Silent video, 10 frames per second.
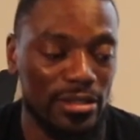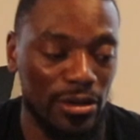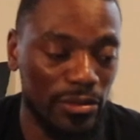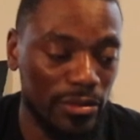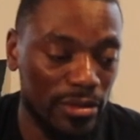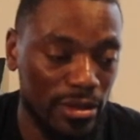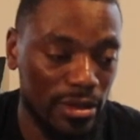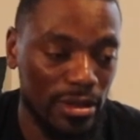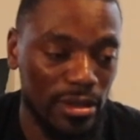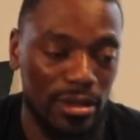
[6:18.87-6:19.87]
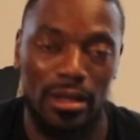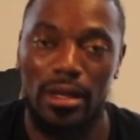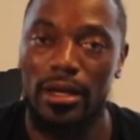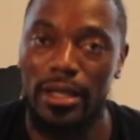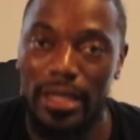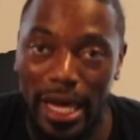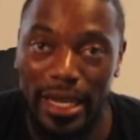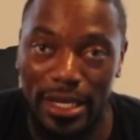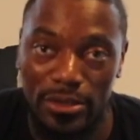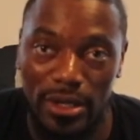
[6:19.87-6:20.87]
So,
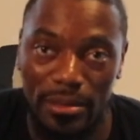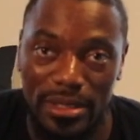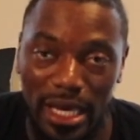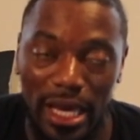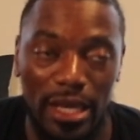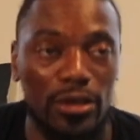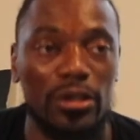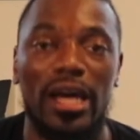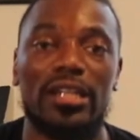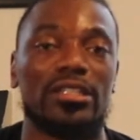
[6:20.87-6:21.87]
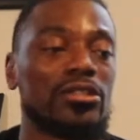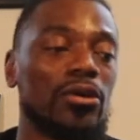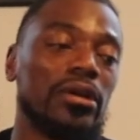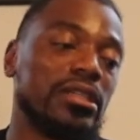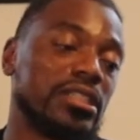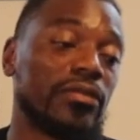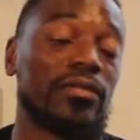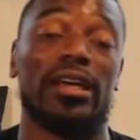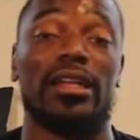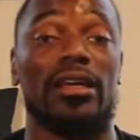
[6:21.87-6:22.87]
and that's what I'm saying. You're not just going to
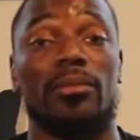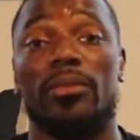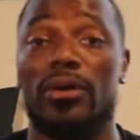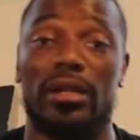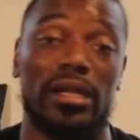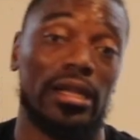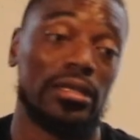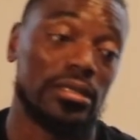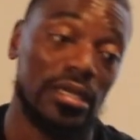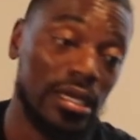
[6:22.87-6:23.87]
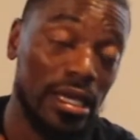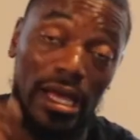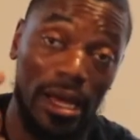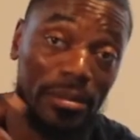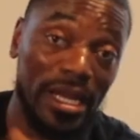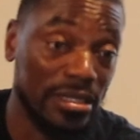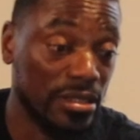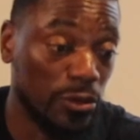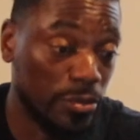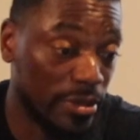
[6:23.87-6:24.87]
Chick-fil-A to get a bowl of lettuce. I'm not
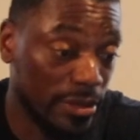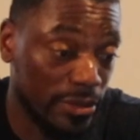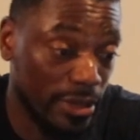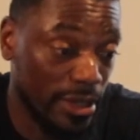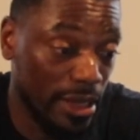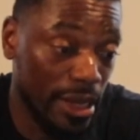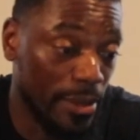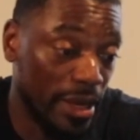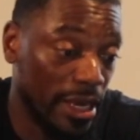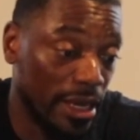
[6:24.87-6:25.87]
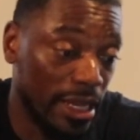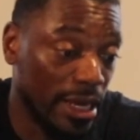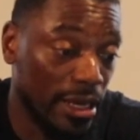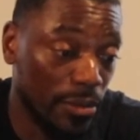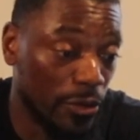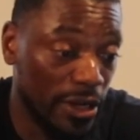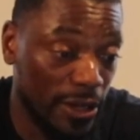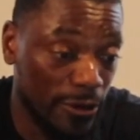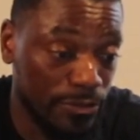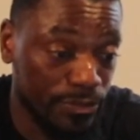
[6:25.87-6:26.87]
stupid. I mean, like, come on
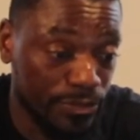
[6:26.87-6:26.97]
now.